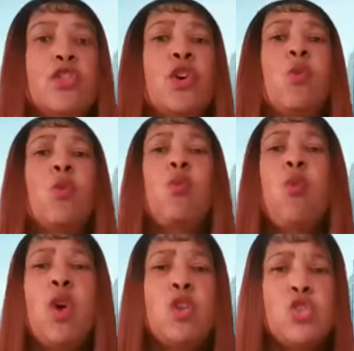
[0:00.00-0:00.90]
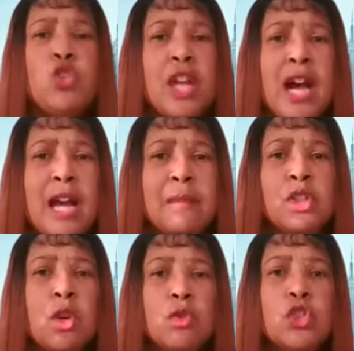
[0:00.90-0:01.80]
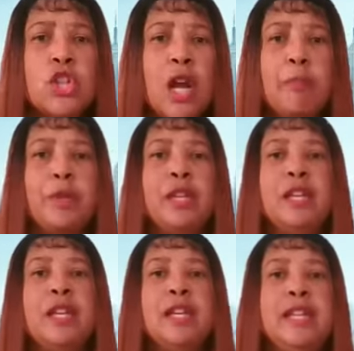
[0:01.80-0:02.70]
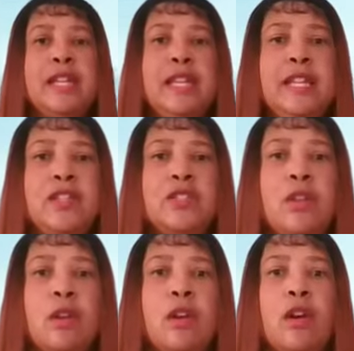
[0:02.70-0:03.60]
the worst time to go shopping is